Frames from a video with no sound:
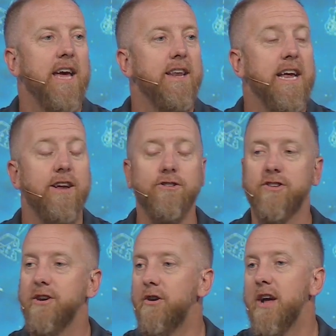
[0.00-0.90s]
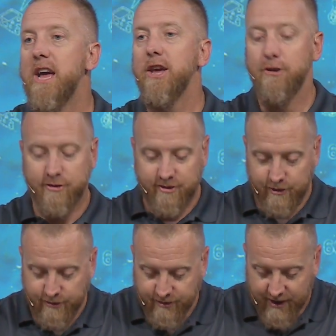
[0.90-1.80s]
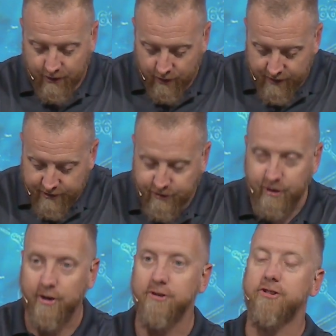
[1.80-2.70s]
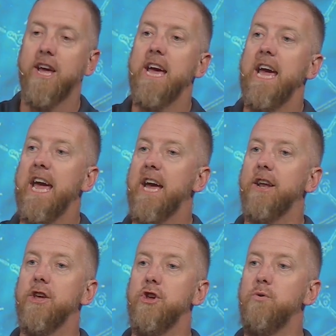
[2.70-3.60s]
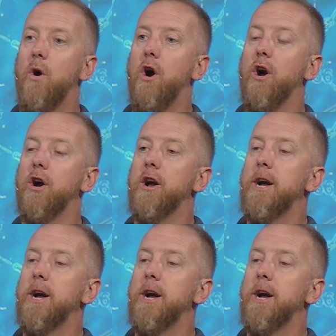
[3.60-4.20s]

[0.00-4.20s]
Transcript: here's the deal. You're single in this church, and you are